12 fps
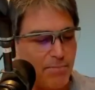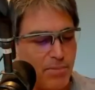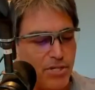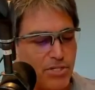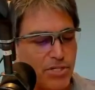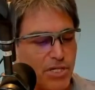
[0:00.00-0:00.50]

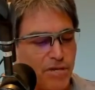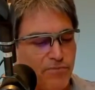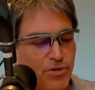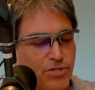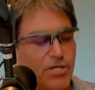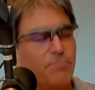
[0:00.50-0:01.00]
and just give you
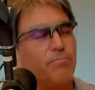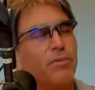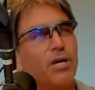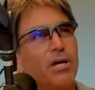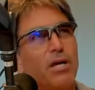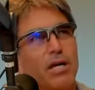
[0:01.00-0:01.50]
some
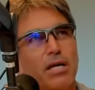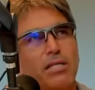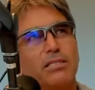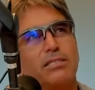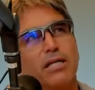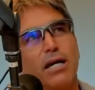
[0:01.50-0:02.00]

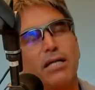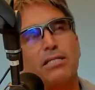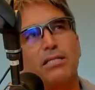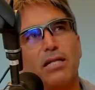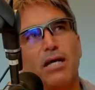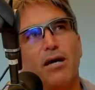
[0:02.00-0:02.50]
insights
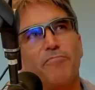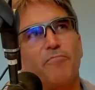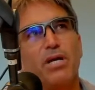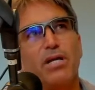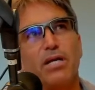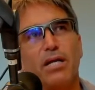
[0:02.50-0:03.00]
that I've
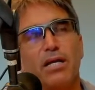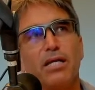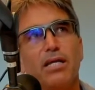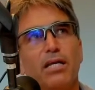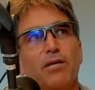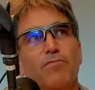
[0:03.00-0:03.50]
been
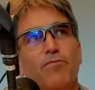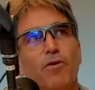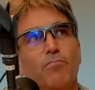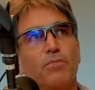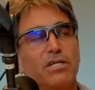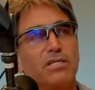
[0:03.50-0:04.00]
gleaning
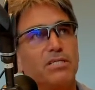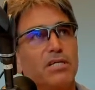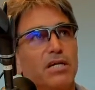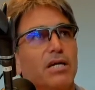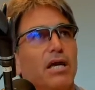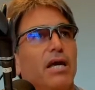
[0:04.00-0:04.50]
from
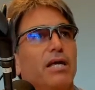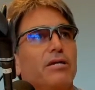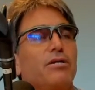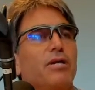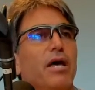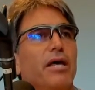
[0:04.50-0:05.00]
listening
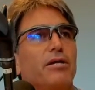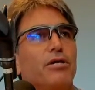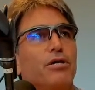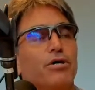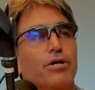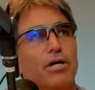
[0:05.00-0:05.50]
and
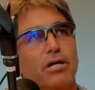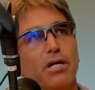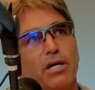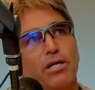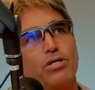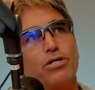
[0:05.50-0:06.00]
looking
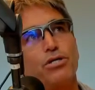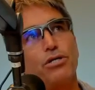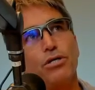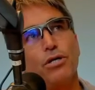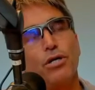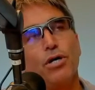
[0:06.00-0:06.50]

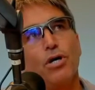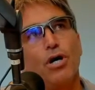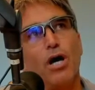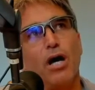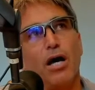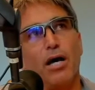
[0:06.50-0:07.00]
into
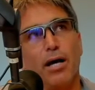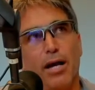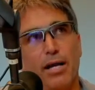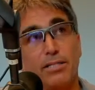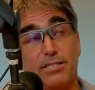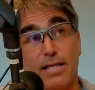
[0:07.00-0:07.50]

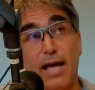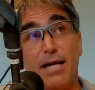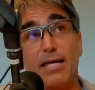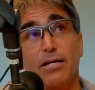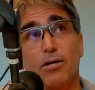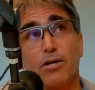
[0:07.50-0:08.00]
and
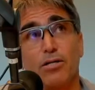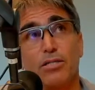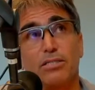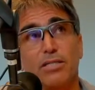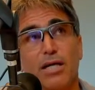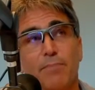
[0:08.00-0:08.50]
studying on the
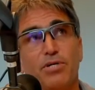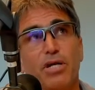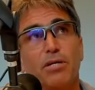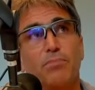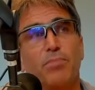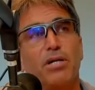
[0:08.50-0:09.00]

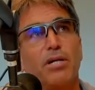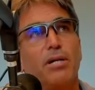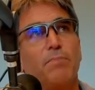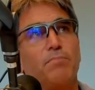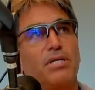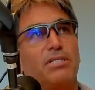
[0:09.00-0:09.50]
subject. But in
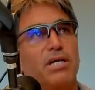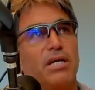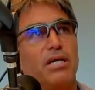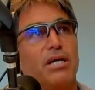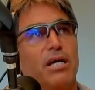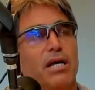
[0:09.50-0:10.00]

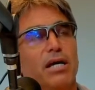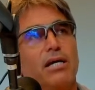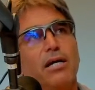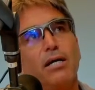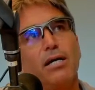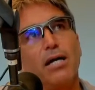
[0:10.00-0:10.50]
particular,
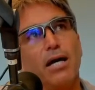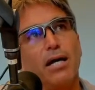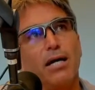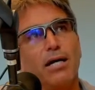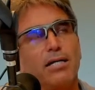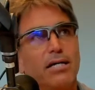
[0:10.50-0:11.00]

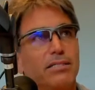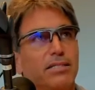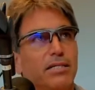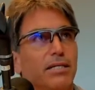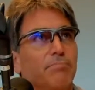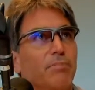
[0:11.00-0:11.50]
there's a